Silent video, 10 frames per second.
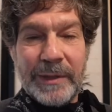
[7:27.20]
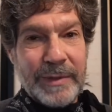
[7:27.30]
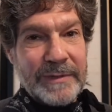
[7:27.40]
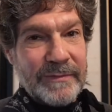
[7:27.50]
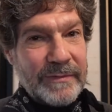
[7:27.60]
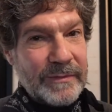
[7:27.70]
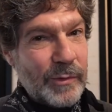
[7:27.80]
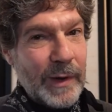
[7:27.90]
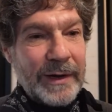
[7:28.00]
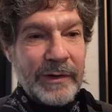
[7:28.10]
but
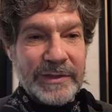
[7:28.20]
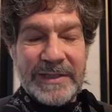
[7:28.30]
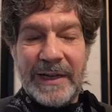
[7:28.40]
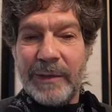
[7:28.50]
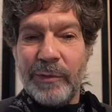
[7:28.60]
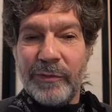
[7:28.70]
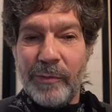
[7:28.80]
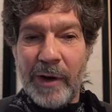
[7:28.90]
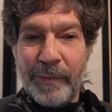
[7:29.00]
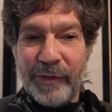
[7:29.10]
quite understandable
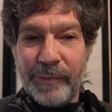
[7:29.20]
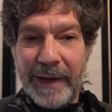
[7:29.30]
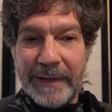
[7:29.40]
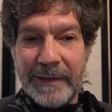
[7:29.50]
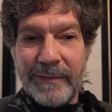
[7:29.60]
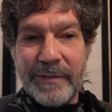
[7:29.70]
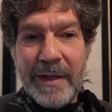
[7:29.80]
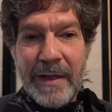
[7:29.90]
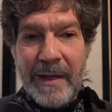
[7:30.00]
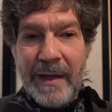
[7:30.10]
from our perspective.
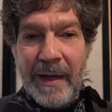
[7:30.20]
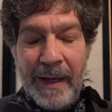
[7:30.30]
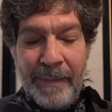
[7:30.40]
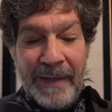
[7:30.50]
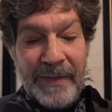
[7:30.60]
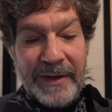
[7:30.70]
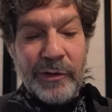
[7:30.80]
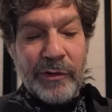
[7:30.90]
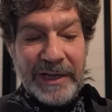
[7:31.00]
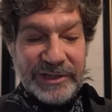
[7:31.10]
And then
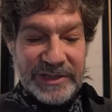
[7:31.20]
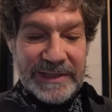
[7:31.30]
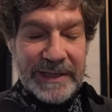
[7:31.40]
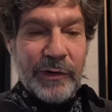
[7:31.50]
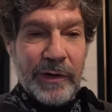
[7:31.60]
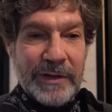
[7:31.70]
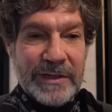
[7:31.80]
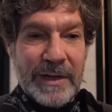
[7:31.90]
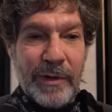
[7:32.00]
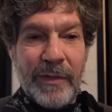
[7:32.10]
you graciously agreed to
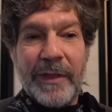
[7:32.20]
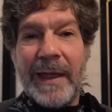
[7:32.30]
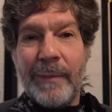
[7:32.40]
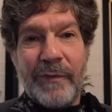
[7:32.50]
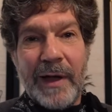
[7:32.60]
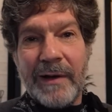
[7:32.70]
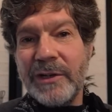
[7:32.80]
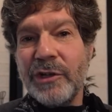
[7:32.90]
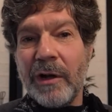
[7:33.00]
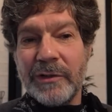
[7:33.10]
come on the Campfire
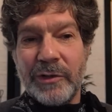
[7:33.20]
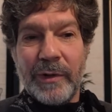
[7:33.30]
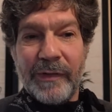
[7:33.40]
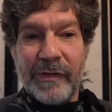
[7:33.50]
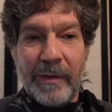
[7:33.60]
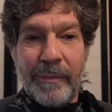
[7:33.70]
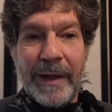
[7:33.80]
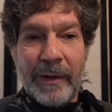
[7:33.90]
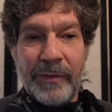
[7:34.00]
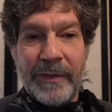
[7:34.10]
and talk to us
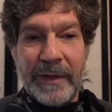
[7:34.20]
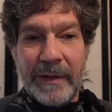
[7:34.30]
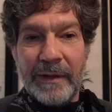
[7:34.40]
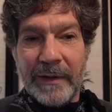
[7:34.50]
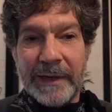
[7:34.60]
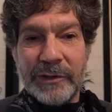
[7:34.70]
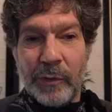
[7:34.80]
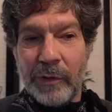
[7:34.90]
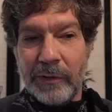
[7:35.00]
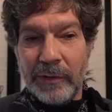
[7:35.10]
about the
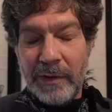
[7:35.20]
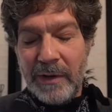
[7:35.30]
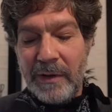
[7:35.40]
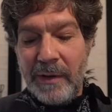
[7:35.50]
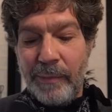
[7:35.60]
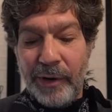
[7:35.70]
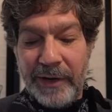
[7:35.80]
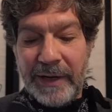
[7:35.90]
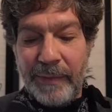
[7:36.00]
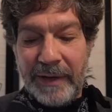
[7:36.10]
electoral
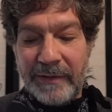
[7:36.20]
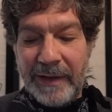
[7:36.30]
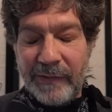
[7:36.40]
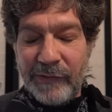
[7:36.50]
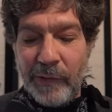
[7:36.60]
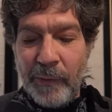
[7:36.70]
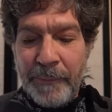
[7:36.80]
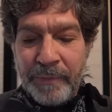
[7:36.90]
predicament. And so